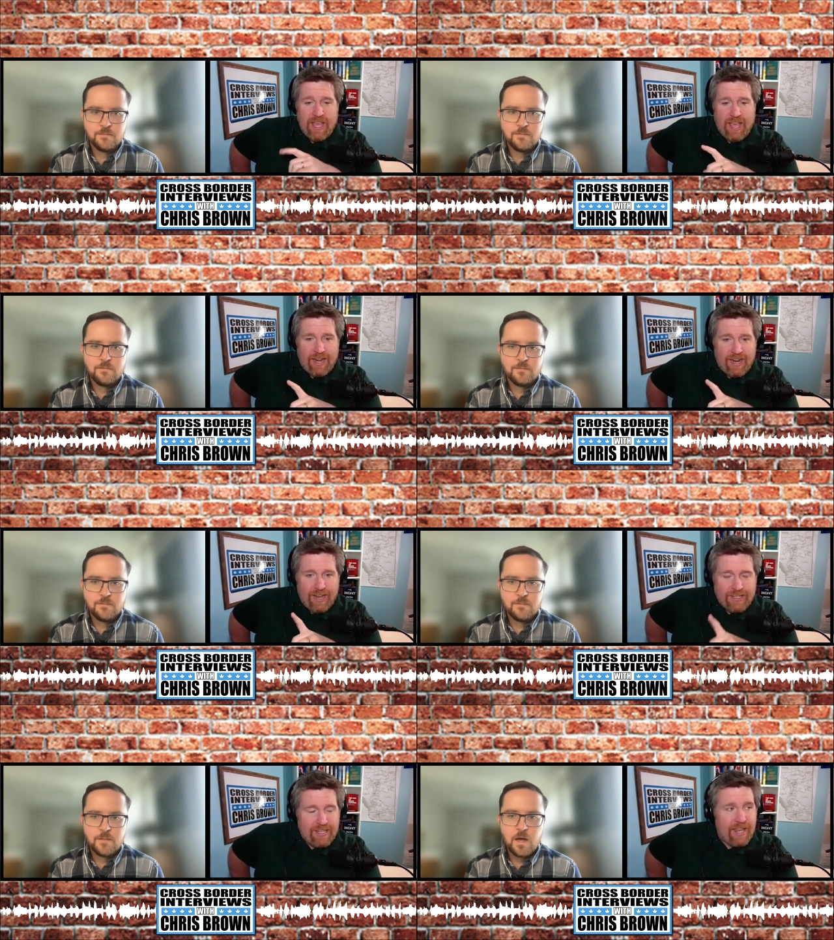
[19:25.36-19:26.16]
Speaker 1: And I,
Speaker 2: I
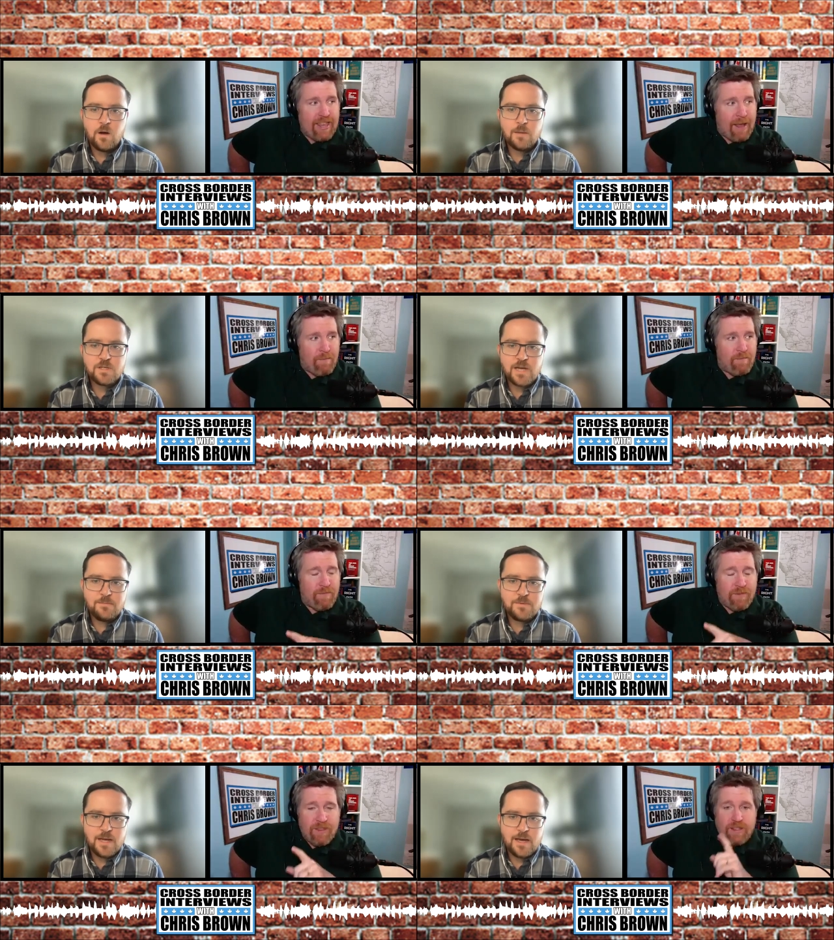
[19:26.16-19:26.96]
say oh, that, I'm so, I'm,
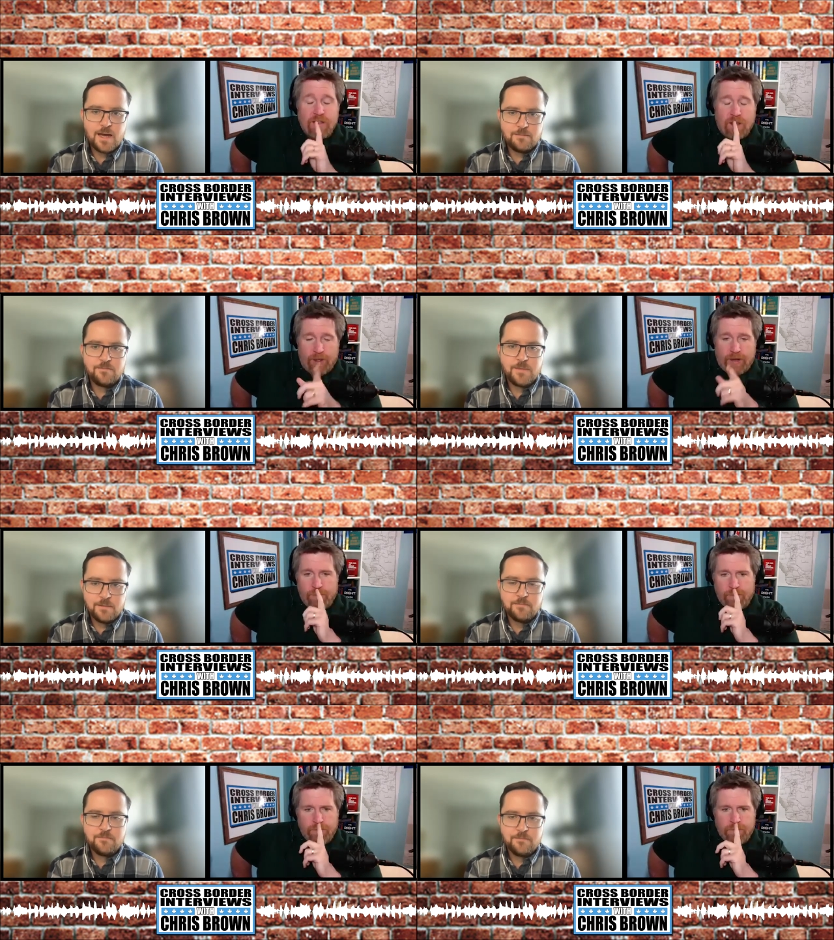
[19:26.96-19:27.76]
go ahead.
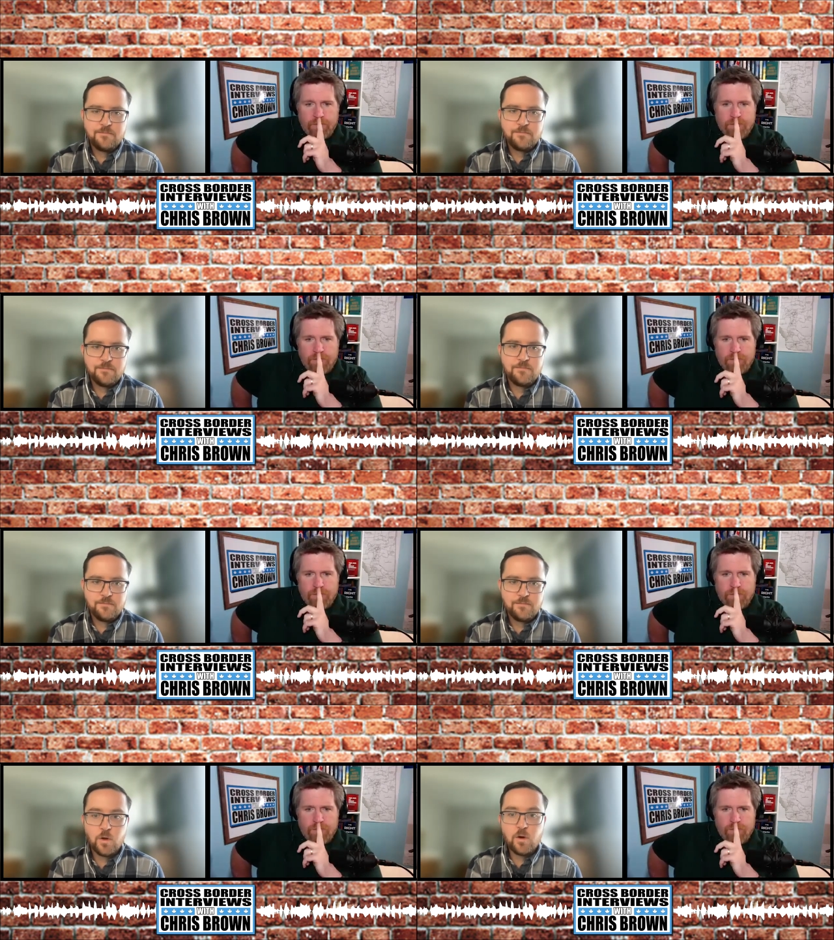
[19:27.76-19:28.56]

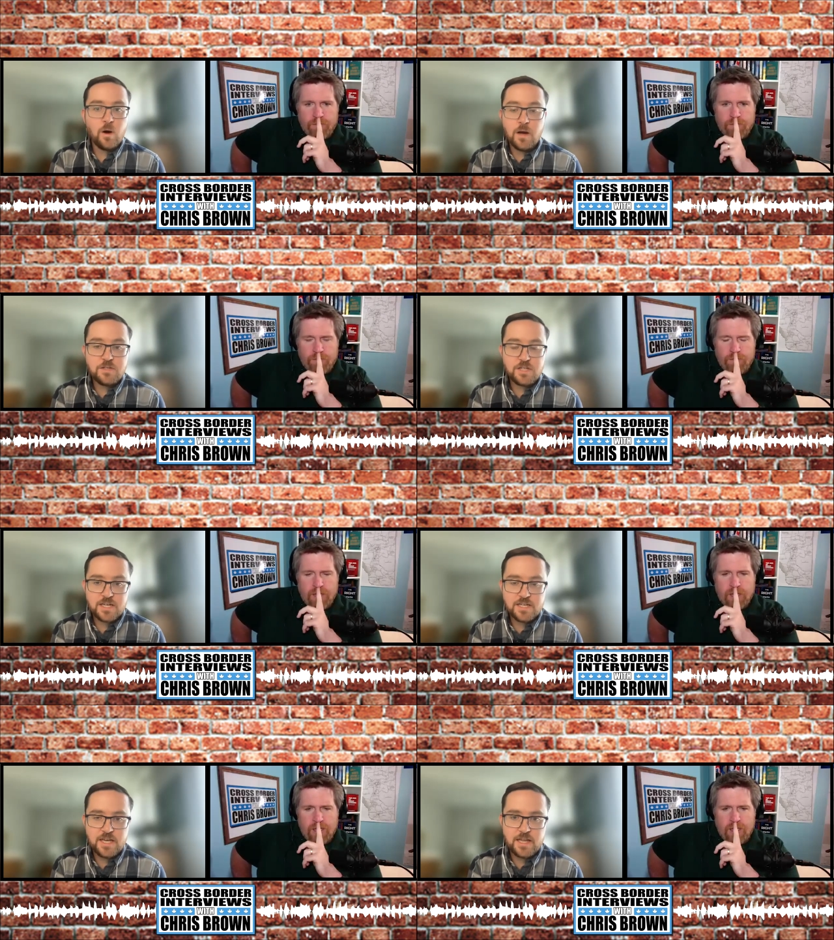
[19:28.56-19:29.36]
Speaker 1: No, no, I, I was just going to
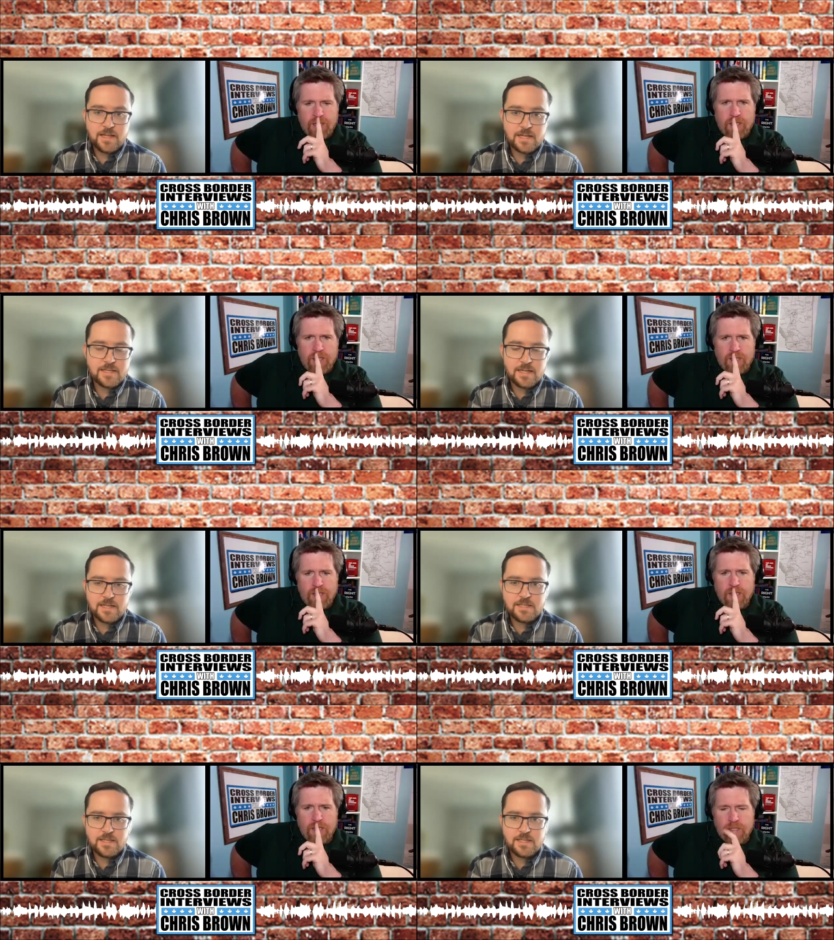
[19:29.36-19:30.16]
say that, that's,
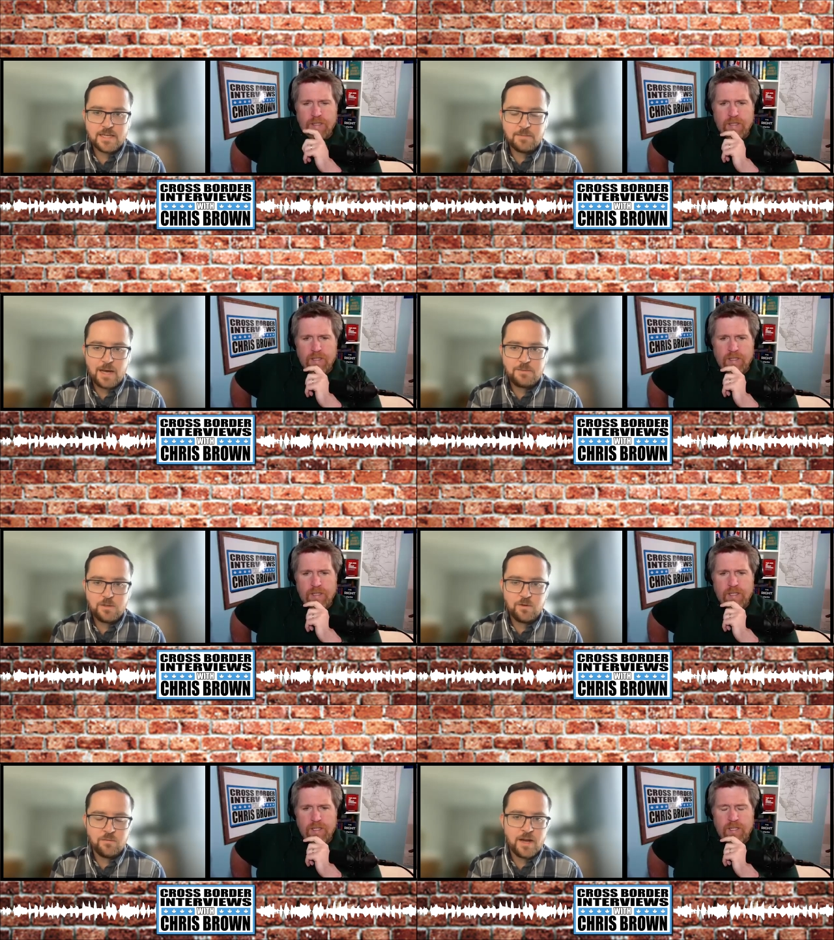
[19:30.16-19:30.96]
that's, that's
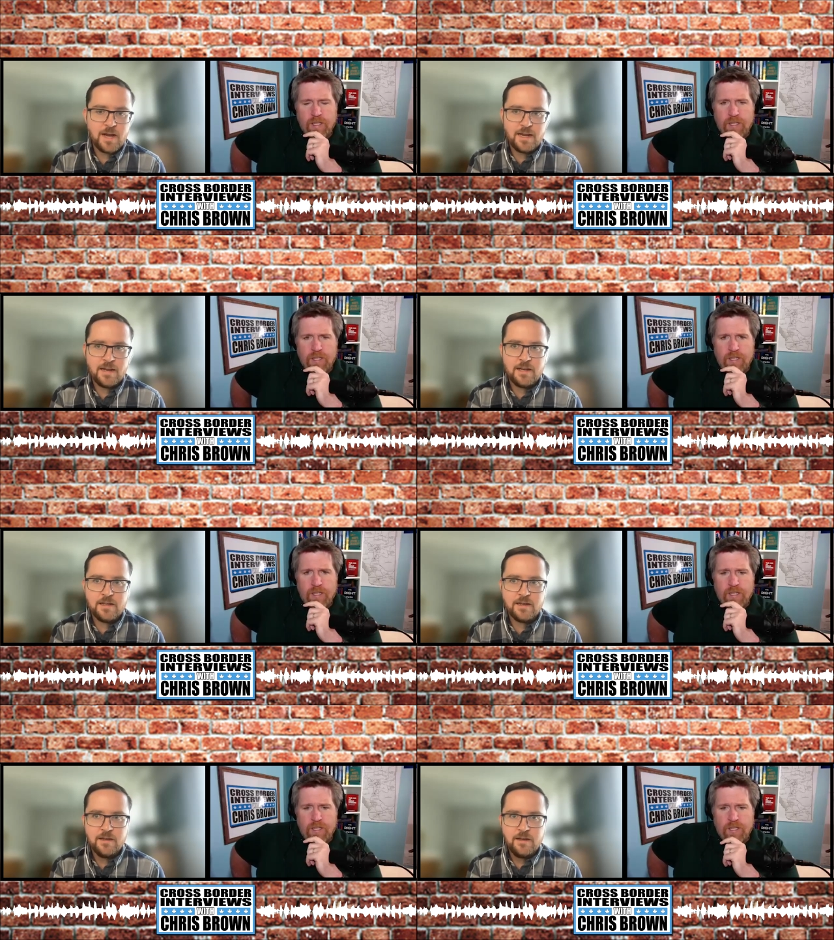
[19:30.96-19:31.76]
absolutely right. And
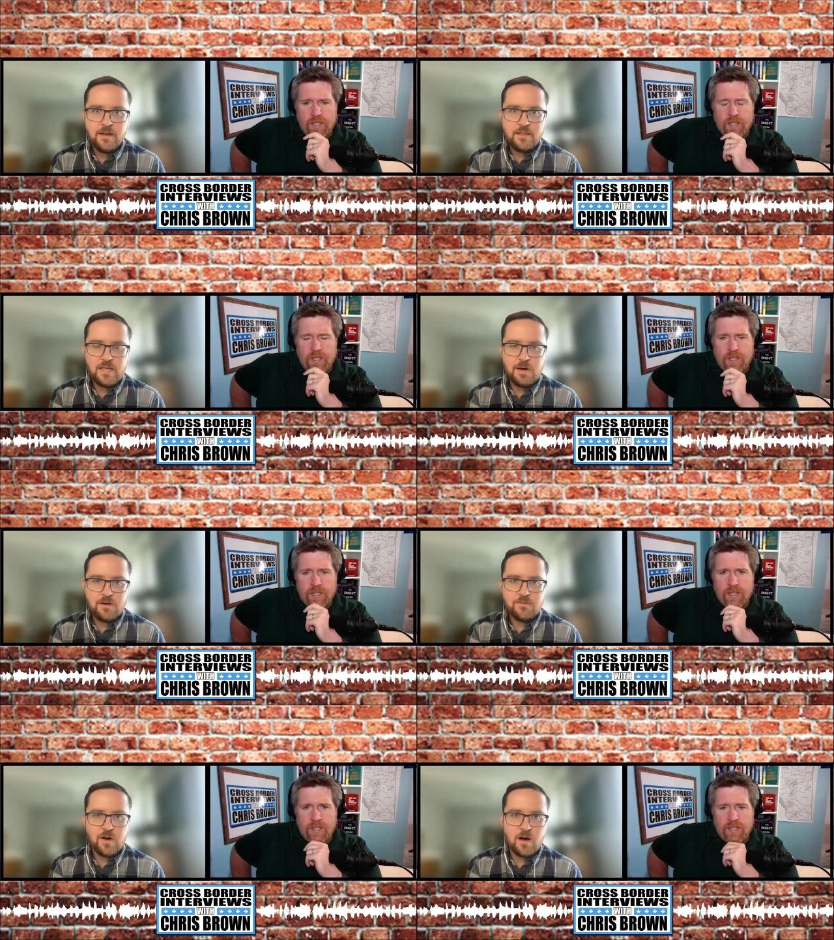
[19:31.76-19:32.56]
the, the
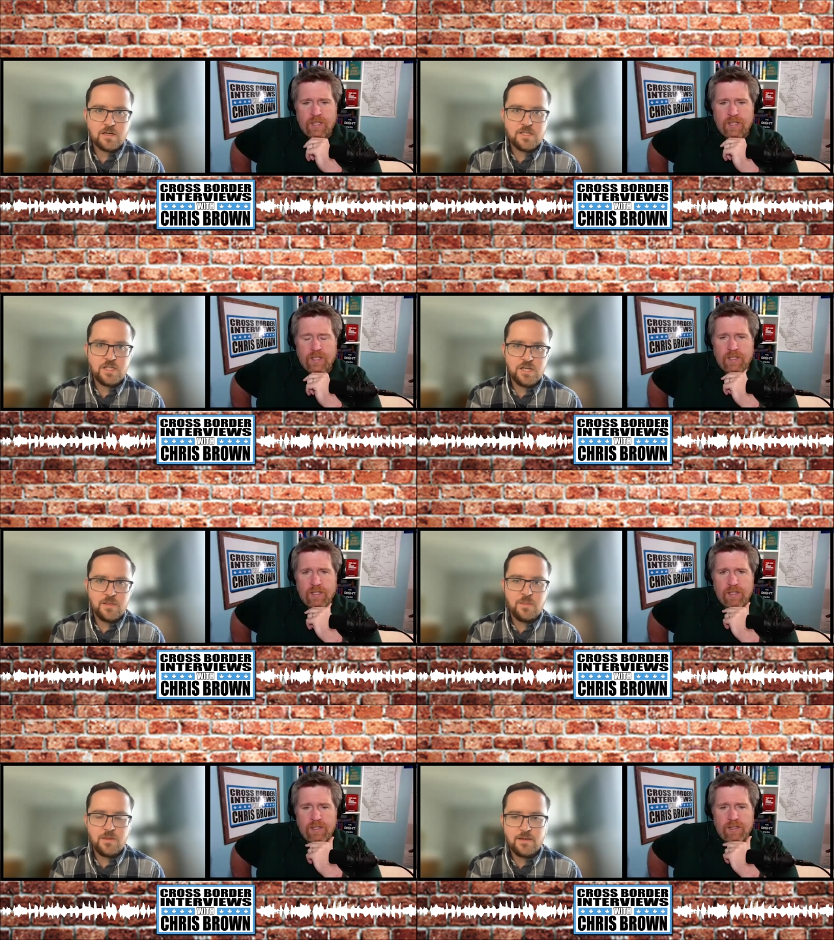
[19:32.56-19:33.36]
amount of
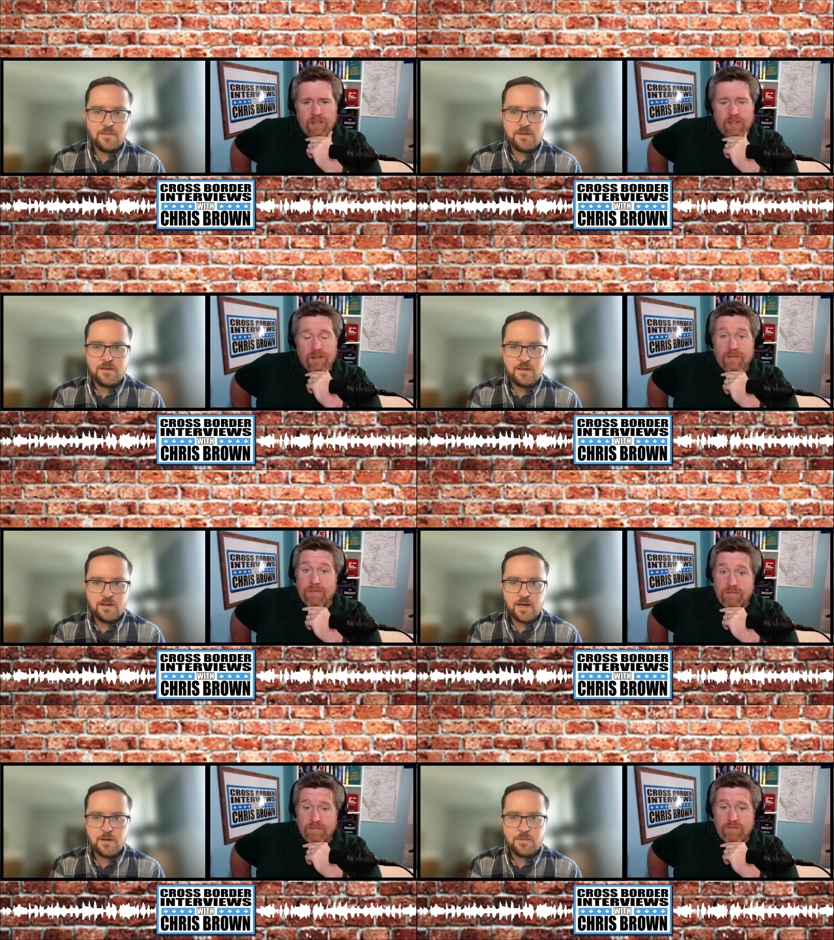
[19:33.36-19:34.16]
oxygen that the, uh,